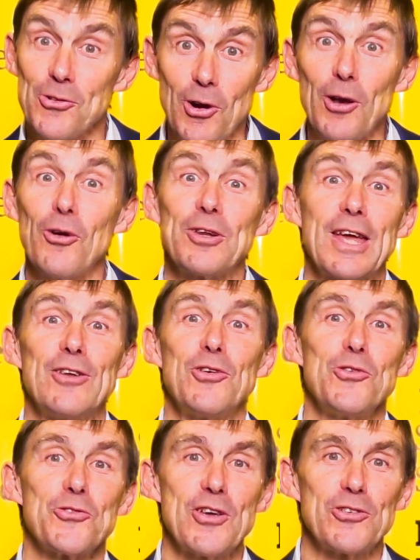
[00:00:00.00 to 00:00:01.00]
Try not to get
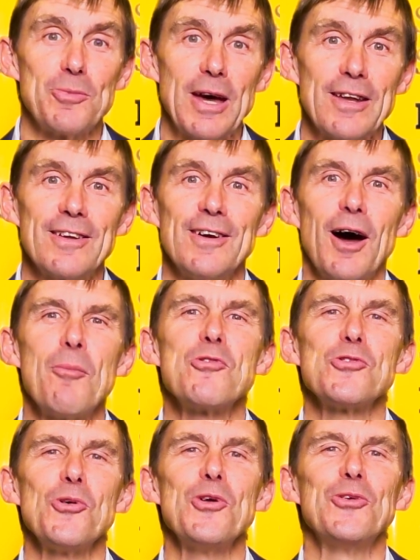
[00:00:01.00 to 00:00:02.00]
too stressed about it. I'm
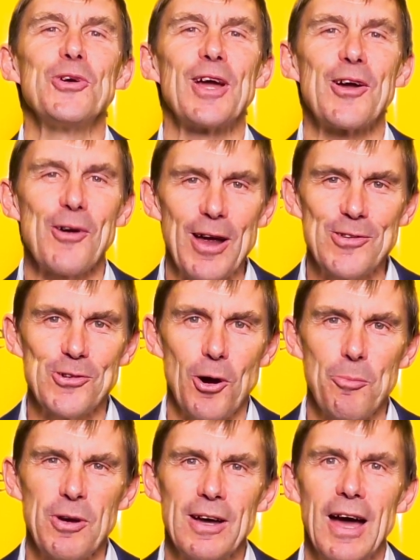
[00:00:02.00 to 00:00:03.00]
sure you're doing a great
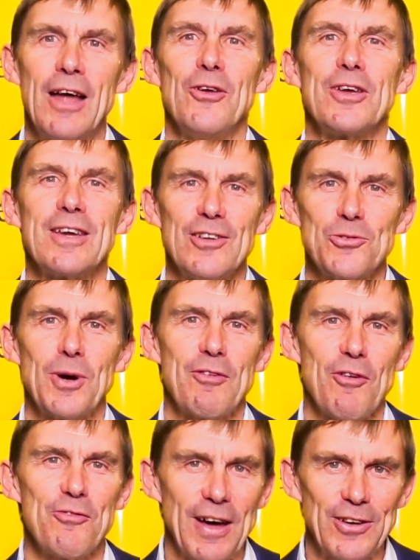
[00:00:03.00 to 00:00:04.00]
job, and your kids will have
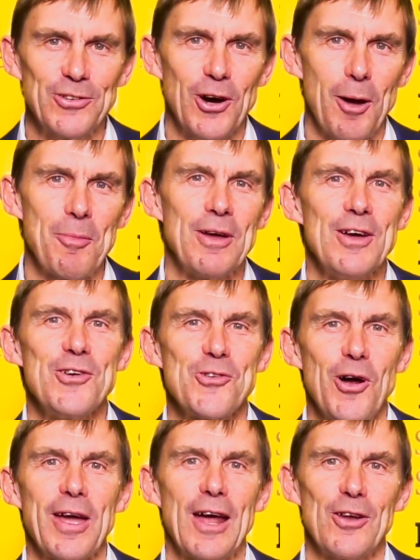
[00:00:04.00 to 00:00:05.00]
a fun time
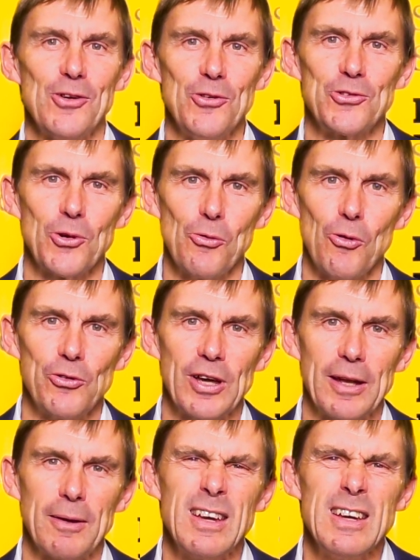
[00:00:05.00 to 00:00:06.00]
trying out a new school
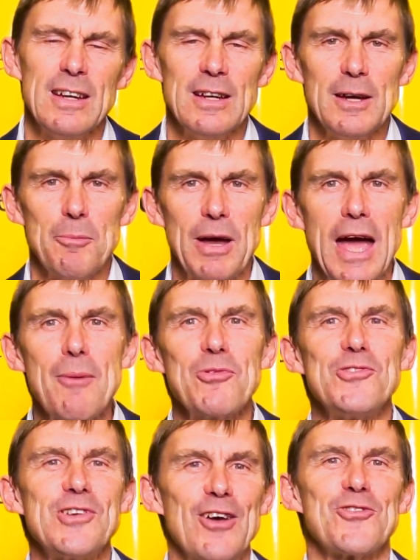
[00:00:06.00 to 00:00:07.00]
routine,
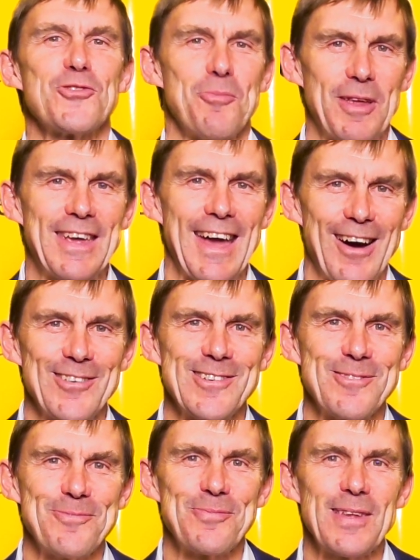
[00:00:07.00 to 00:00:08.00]
perhaps just from the
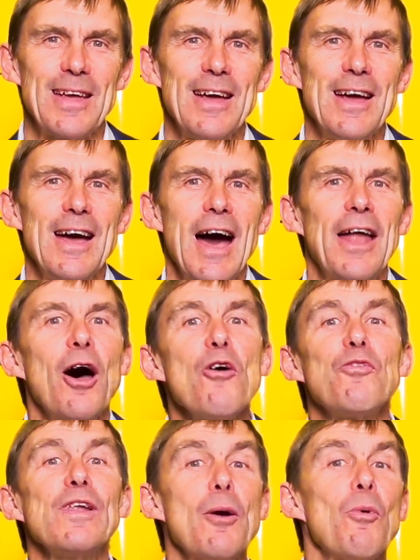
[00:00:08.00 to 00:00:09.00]
couch. And
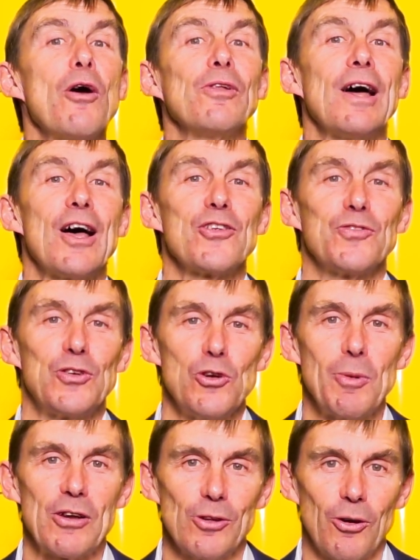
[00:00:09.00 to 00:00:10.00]
hopefully it won't last for too
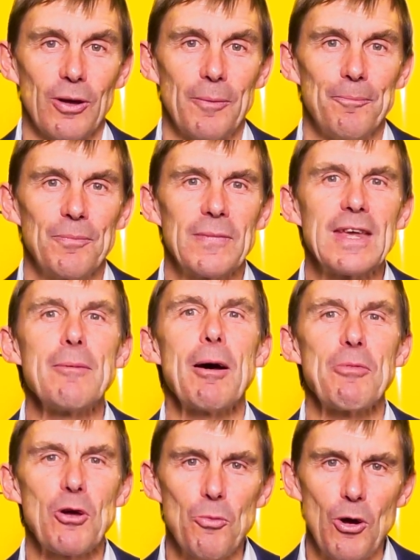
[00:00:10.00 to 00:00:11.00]
much longer. Keep
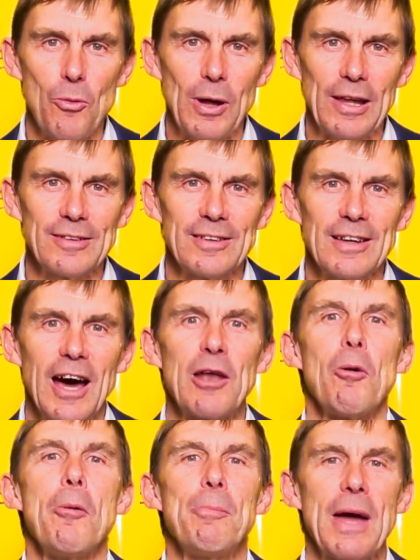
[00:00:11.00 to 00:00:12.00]
up the good work, Wellington, and
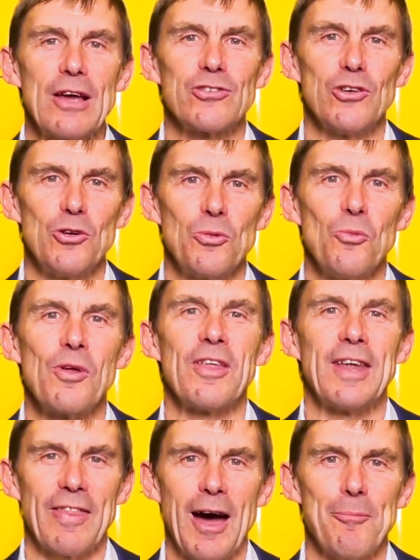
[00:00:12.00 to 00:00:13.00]
I'll be back soon with
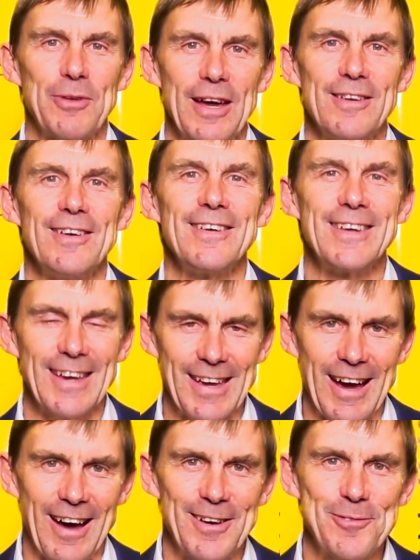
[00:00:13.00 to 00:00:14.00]
another update. Kia
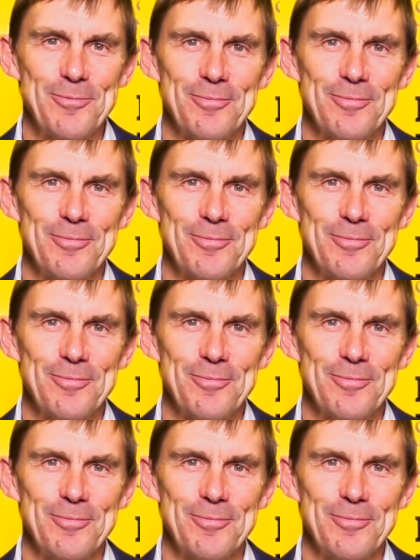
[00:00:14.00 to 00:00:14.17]
kaha.